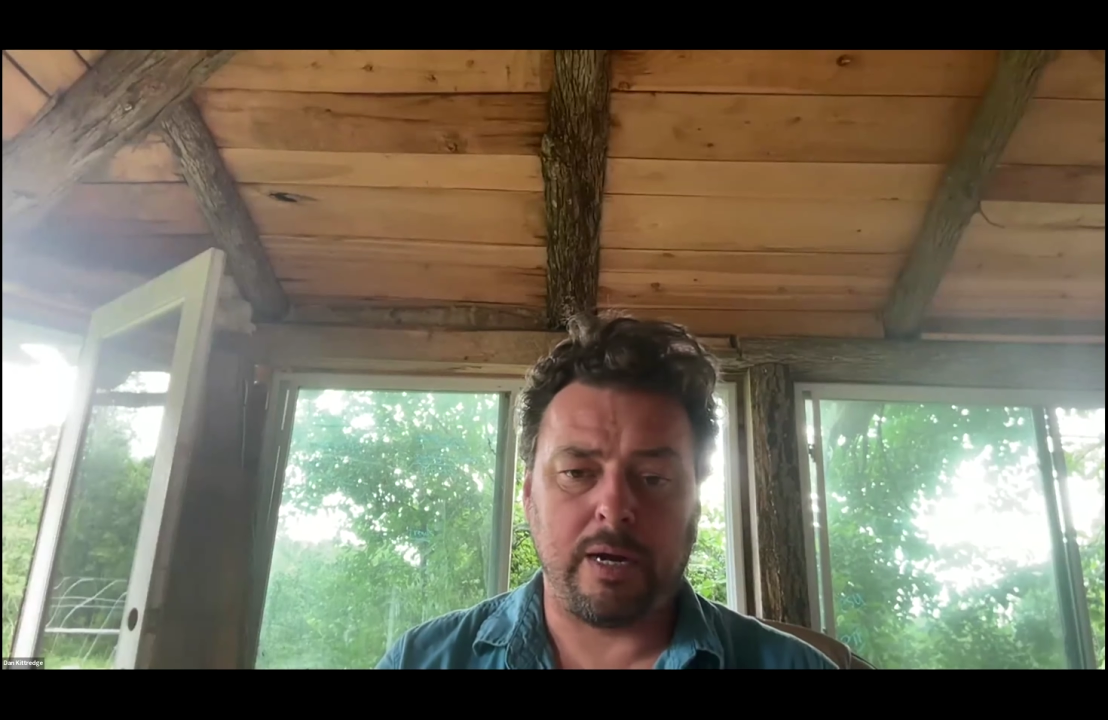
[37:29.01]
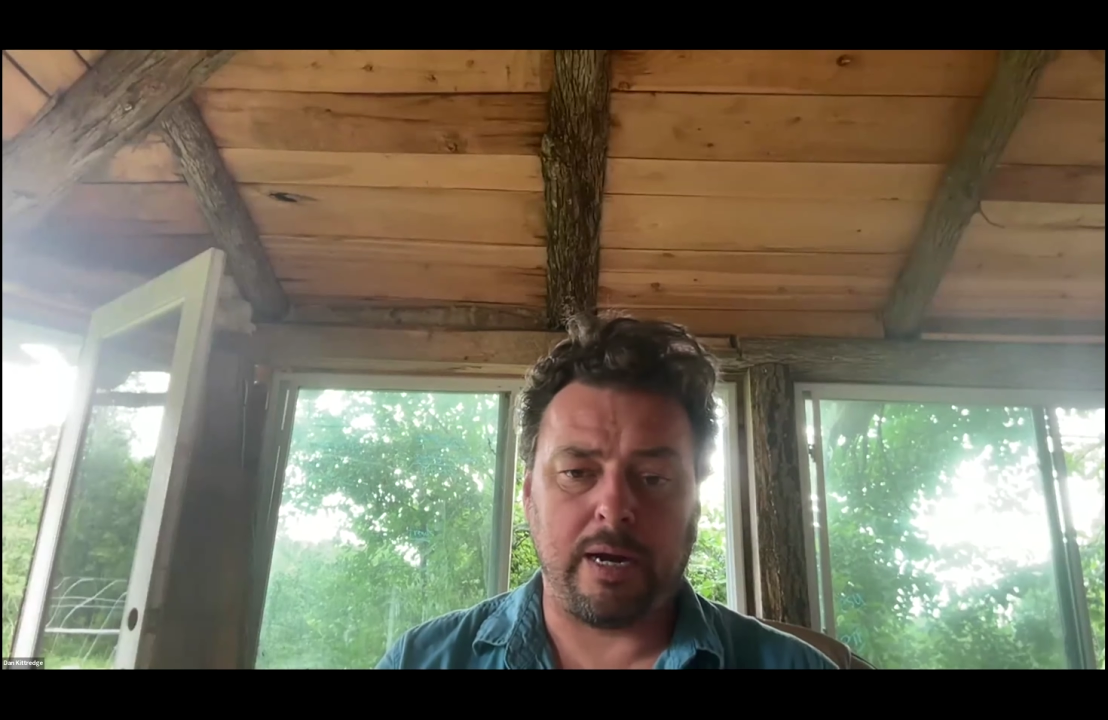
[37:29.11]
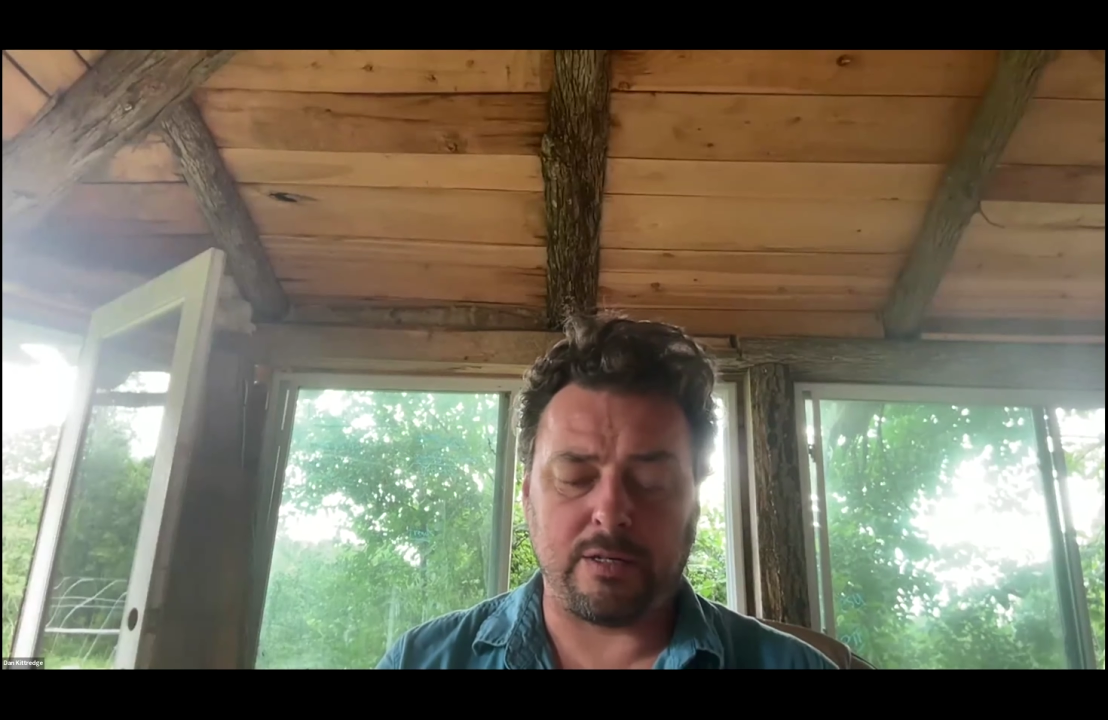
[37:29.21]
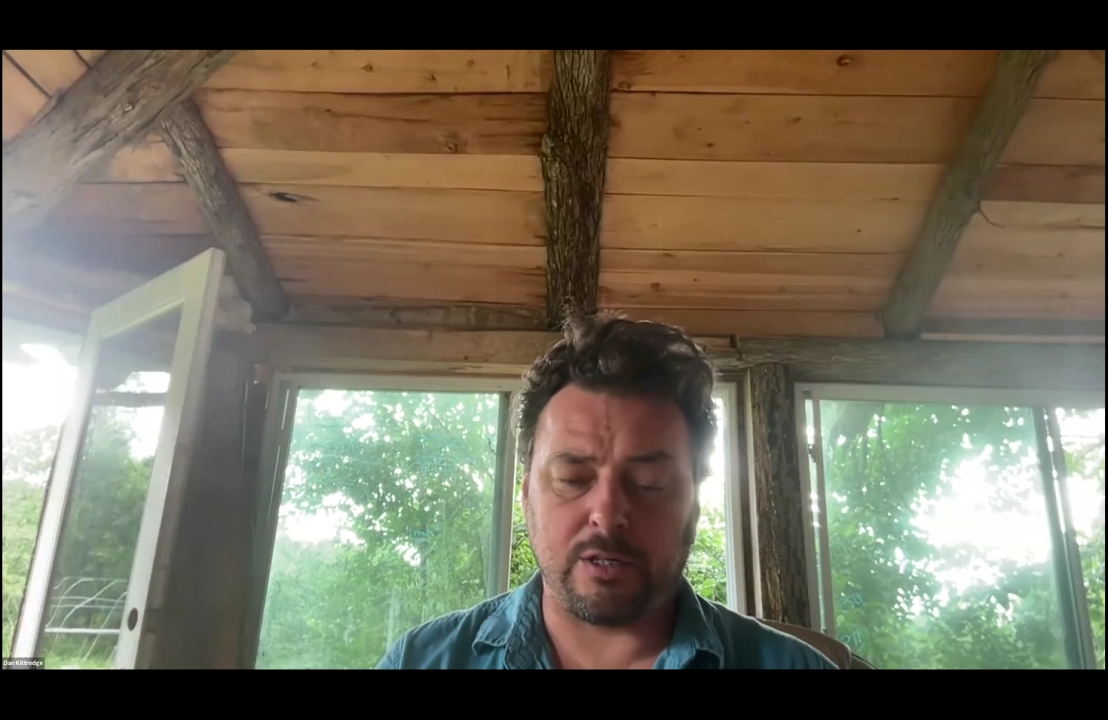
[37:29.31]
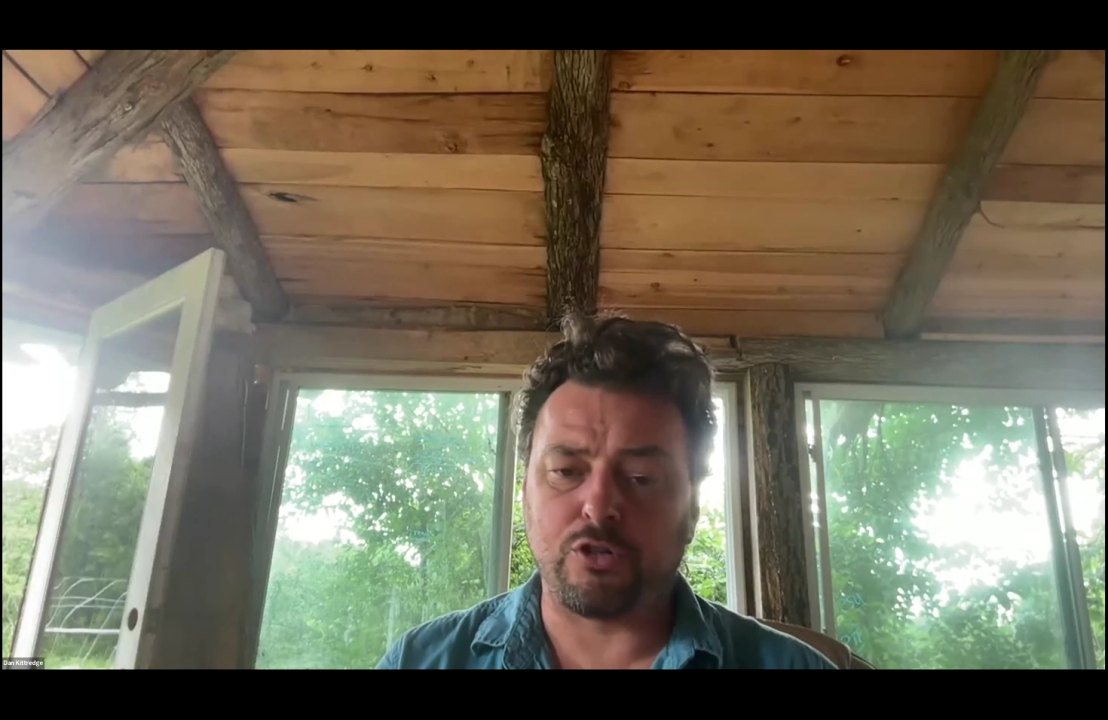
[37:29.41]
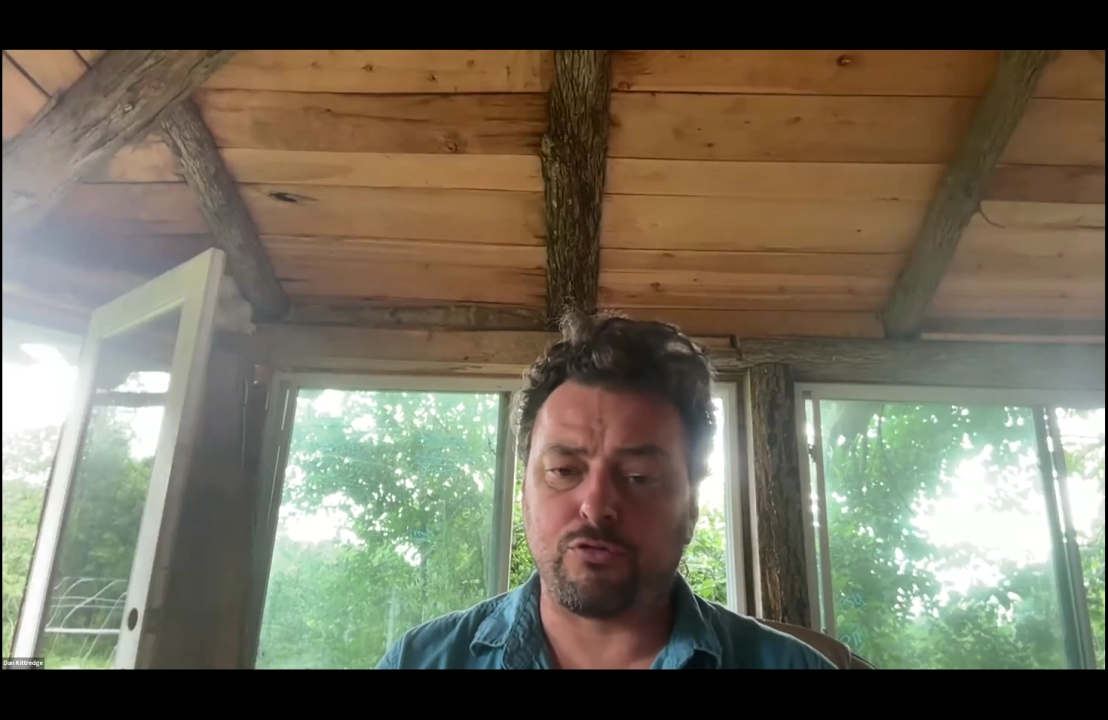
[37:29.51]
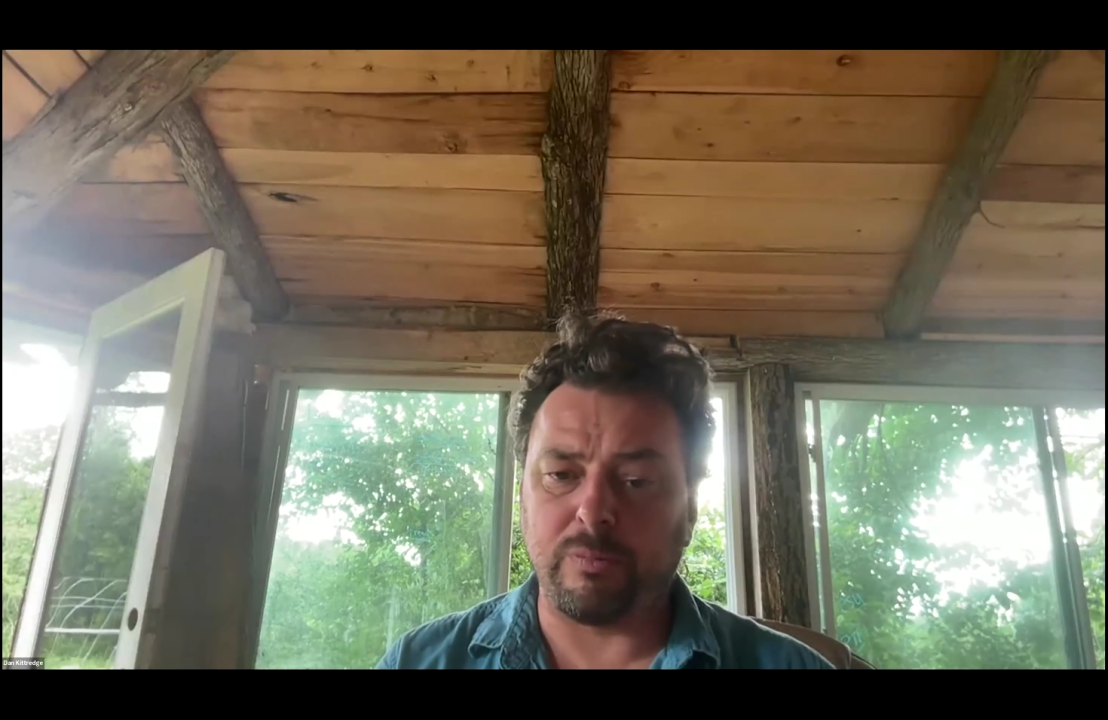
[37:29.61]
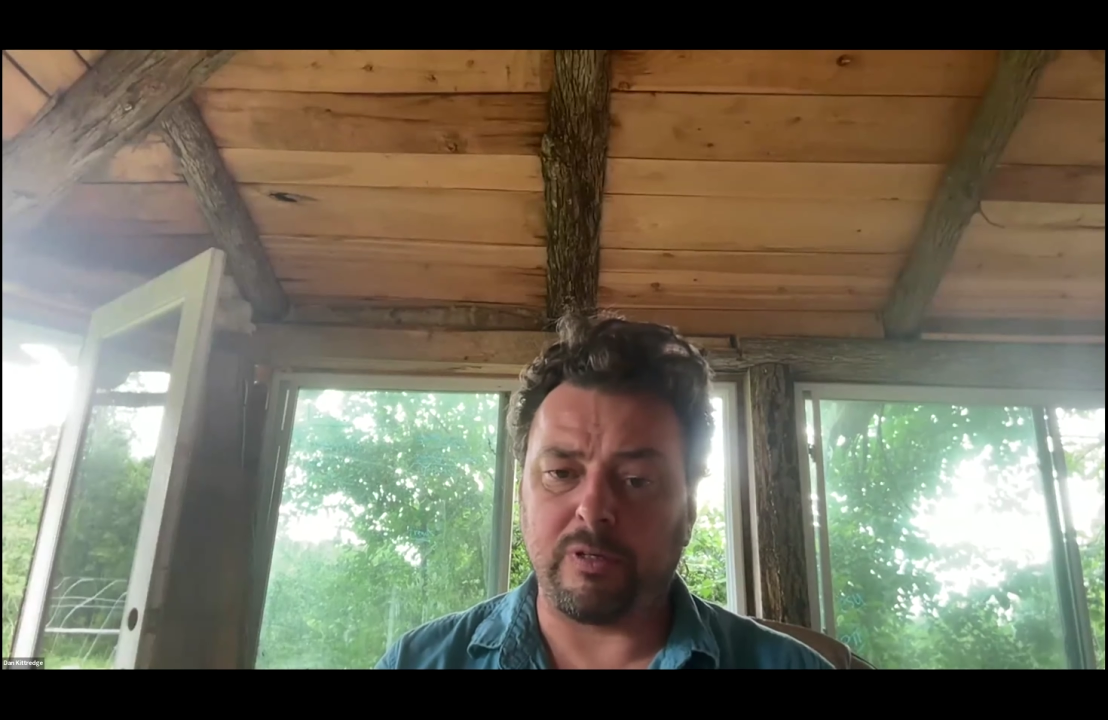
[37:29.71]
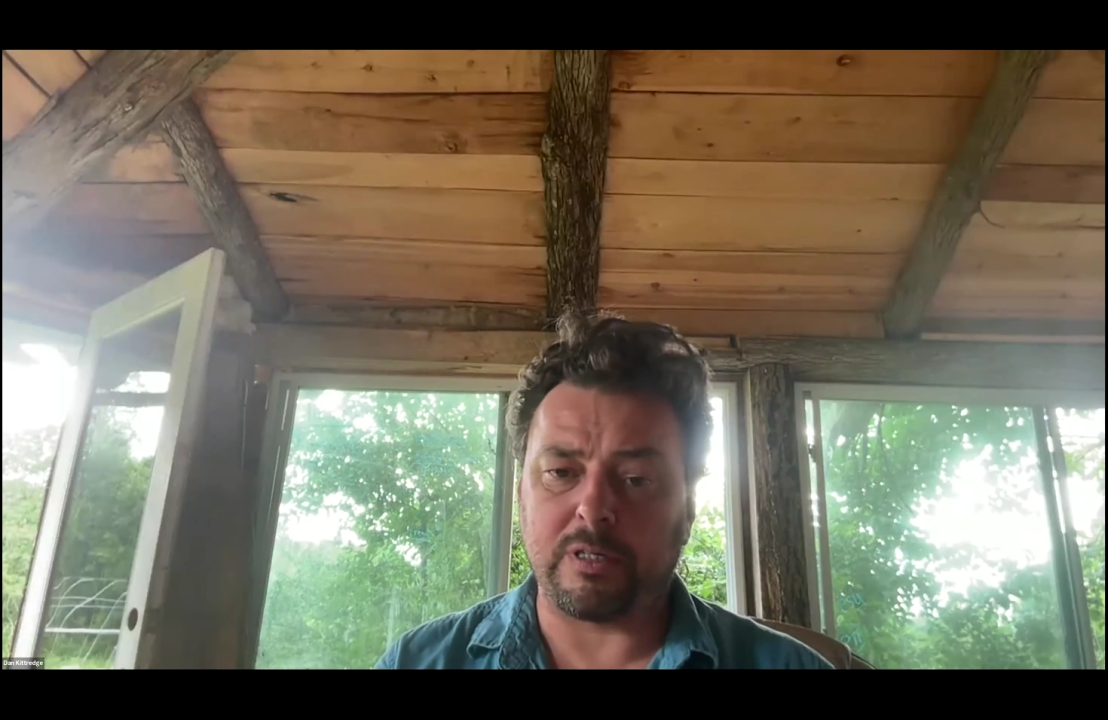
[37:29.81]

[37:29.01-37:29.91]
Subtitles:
and it's extremely